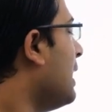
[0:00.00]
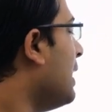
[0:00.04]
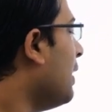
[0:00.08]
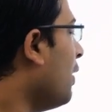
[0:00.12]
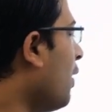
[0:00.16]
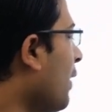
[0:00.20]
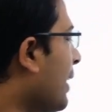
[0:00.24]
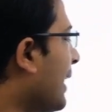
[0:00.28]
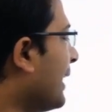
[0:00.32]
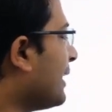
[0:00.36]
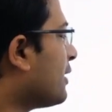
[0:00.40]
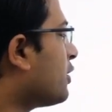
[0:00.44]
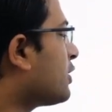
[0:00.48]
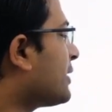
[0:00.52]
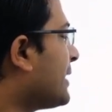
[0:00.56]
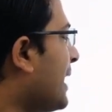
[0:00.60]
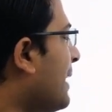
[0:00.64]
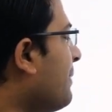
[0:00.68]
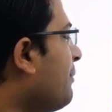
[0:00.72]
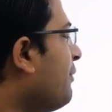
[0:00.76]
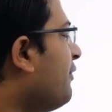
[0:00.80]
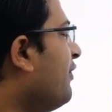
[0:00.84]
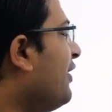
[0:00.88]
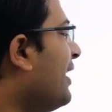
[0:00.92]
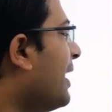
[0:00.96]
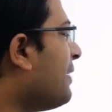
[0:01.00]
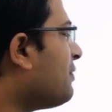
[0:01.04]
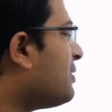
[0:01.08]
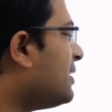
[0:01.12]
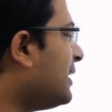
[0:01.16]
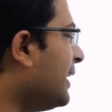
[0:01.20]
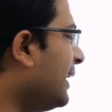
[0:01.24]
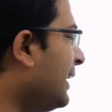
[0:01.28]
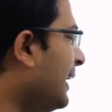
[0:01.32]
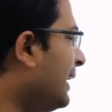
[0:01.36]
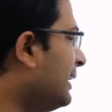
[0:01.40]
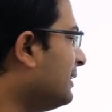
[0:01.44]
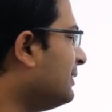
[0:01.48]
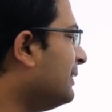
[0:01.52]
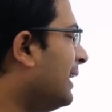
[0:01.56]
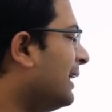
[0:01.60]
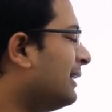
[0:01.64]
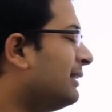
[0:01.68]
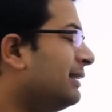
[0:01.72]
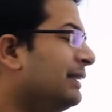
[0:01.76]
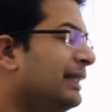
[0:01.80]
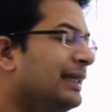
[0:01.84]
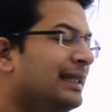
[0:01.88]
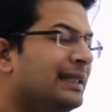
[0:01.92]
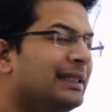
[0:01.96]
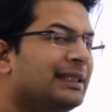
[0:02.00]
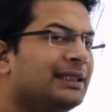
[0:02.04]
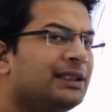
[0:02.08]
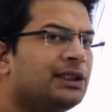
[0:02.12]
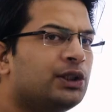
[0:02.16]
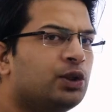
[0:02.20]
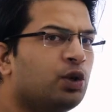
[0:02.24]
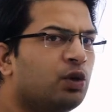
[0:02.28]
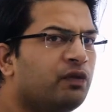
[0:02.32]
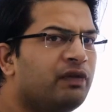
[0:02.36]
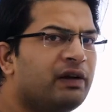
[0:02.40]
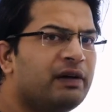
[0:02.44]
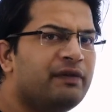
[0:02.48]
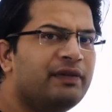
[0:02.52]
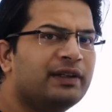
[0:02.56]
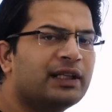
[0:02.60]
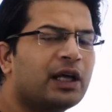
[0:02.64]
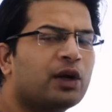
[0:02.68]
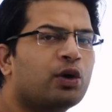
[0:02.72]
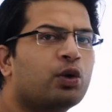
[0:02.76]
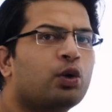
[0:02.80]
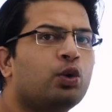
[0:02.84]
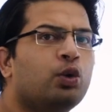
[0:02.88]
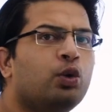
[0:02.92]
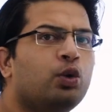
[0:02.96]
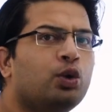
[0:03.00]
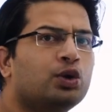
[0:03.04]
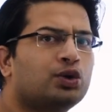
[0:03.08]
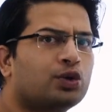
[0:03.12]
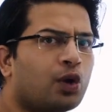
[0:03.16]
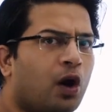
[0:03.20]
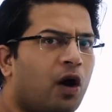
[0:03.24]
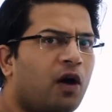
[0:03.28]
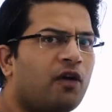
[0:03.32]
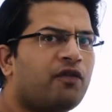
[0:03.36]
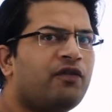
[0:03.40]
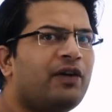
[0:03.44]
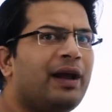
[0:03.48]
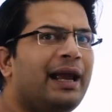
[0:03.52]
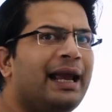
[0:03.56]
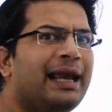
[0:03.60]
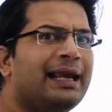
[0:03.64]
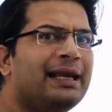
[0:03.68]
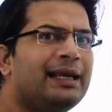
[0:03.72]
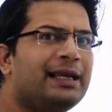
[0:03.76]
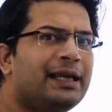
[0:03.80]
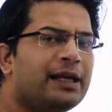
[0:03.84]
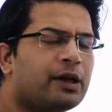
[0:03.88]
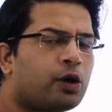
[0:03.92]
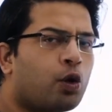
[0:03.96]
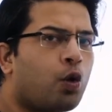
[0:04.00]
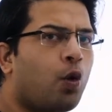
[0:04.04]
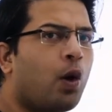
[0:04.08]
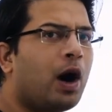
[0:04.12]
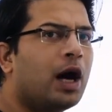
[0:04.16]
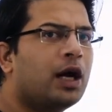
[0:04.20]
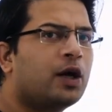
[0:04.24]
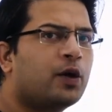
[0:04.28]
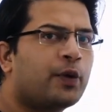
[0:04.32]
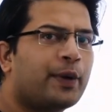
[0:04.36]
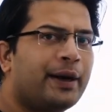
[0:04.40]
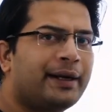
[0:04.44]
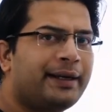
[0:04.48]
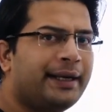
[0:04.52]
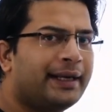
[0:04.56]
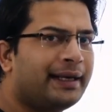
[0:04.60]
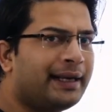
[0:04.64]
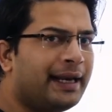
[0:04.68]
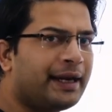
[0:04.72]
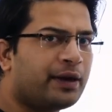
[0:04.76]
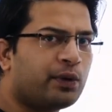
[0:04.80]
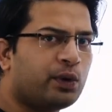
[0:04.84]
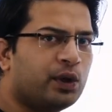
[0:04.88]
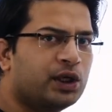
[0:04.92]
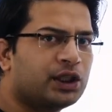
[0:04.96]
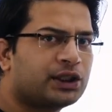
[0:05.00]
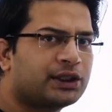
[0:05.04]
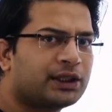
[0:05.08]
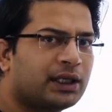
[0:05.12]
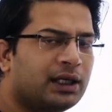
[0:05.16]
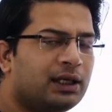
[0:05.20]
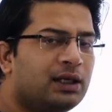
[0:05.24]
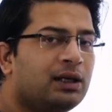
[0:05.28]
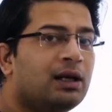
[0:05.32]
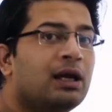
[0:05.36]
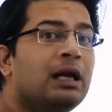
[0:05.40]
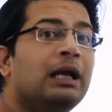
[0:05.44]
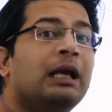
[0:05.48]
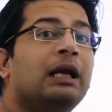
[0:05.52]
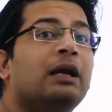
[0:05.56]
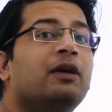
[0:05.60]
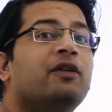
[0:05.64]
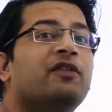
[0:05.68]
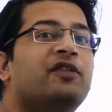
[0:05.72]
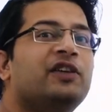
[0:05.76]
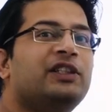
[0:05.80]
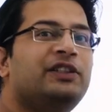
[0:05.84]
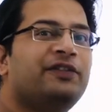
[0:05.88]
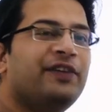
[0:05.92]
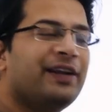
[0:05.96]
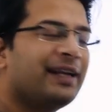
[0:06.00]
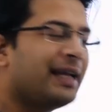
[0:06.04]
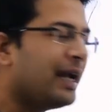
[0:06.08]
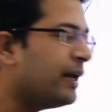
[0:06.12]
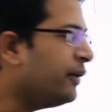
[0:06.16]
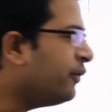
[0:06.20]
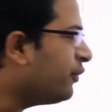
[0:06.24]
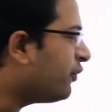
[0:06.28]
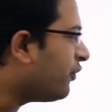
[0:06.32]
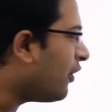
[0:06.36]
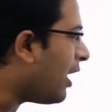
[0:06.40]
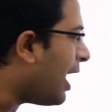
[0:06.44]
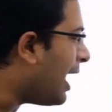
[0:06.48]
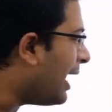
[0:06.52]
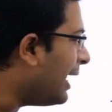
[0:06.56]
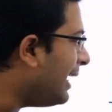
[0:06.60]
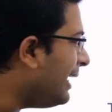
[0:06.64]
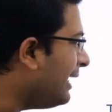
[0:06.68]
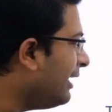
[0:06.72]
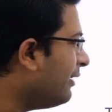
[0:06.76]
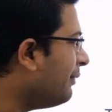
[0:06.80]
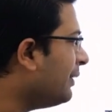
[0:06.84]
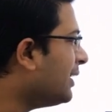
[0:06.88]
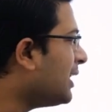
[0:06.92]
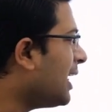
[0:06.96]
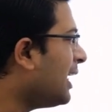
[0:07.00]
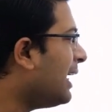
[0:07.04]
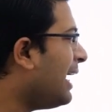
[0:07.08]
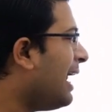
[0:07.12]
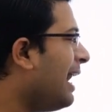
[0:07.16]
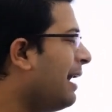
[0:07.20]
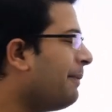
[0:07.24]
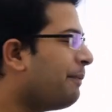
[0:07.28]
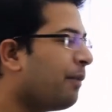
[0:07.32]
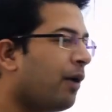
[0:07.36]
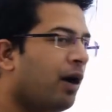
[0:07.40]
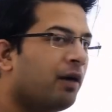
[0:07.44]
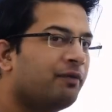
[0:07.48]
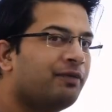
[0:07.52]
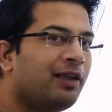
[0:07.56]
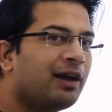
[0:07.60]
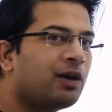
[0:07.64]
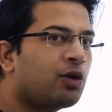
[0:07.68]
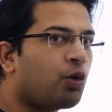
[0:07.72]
Okay, so champ, we have seen it that these two will be the roots of any quadratic equation which we can find with the help of the